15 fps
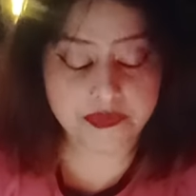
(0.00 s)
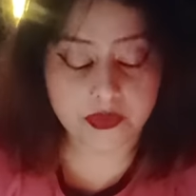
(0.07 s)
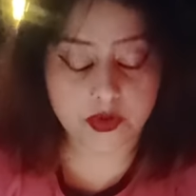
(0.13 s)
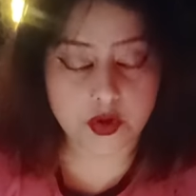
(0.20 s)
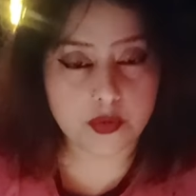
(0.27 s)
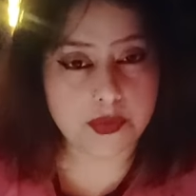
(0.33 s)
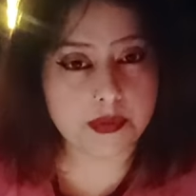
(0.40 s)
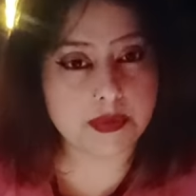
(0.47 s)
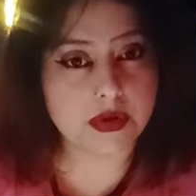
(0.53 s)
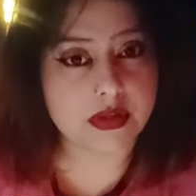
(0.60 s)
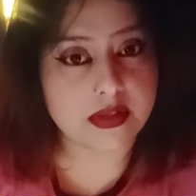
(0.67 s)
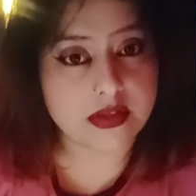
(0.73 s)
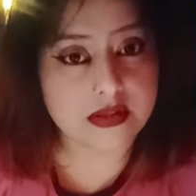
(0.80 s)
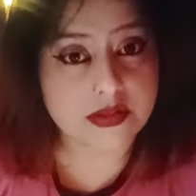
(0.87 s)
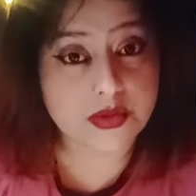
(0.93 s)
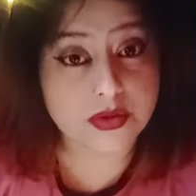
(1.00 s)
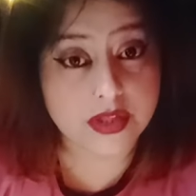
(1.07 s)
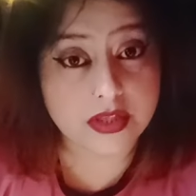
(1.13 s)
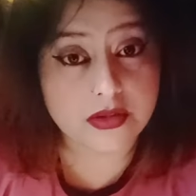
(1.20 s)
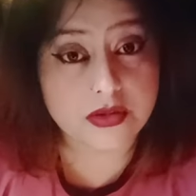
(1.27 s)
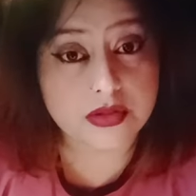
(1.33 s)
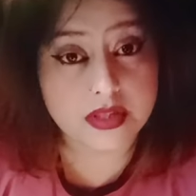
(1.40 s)
You people
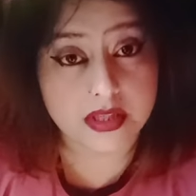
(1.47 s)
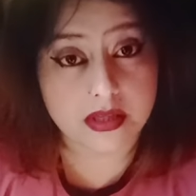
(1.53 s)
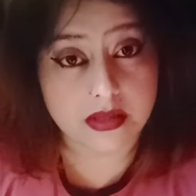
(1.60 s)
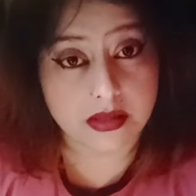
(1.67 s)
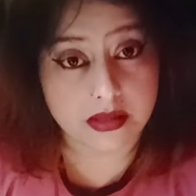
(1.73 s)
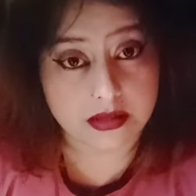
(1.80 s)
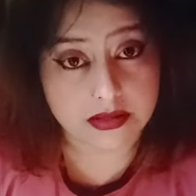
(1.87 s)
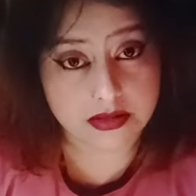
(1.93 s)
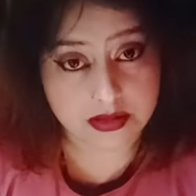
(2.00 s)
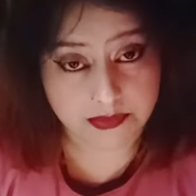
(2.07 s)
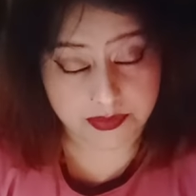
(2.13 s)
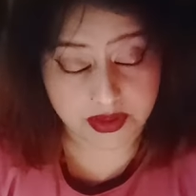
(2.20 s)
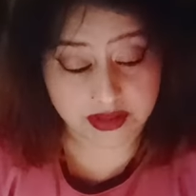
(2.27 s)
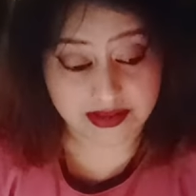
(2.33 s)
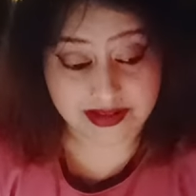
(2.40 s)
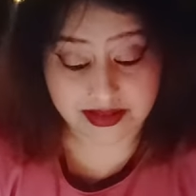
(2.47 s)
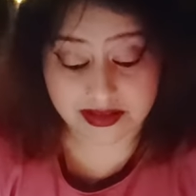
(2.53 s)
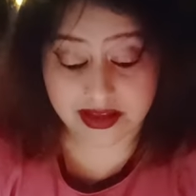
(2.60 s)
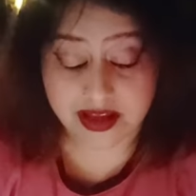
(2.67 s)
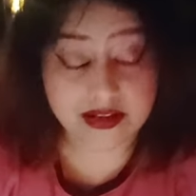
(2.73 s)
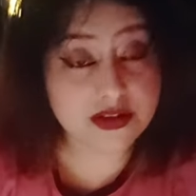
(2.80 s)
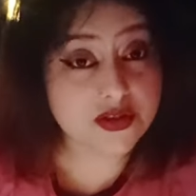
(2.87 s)
need to declutter something. This is
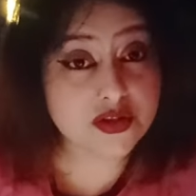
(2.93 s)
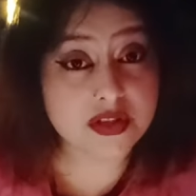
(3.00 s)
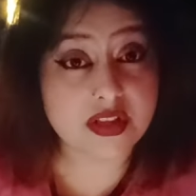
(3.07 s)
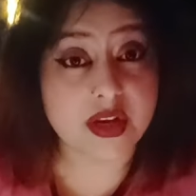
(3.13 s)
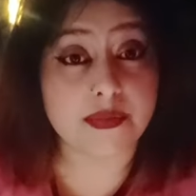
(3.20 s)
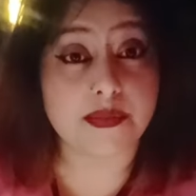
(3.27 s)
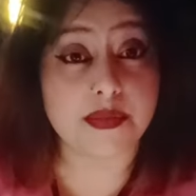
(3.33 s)
the energy that